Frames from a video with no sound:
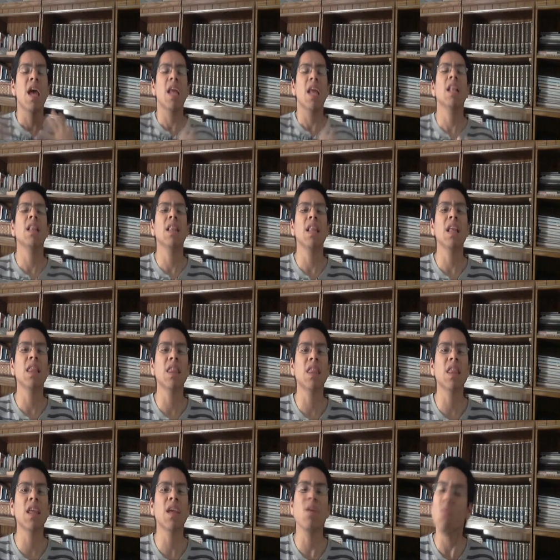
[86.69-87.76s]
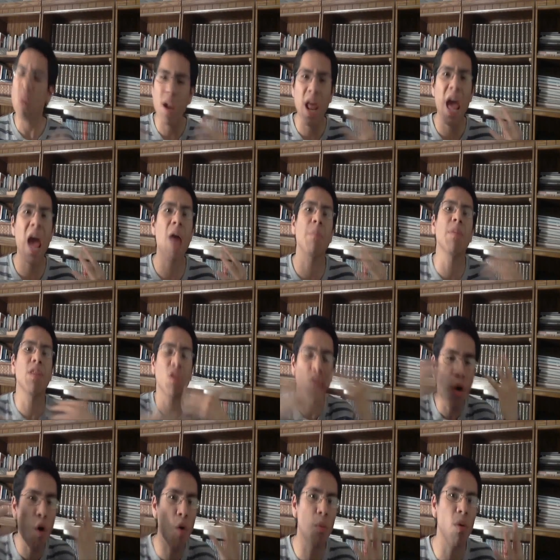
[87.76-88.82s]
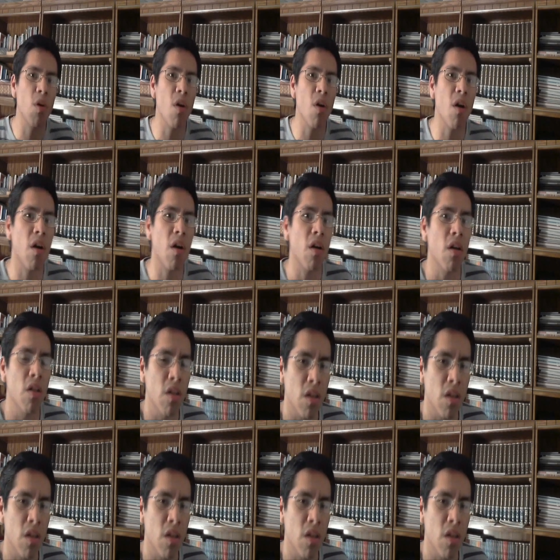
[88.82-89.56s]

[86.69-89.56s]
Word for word: And let's see what happens overall.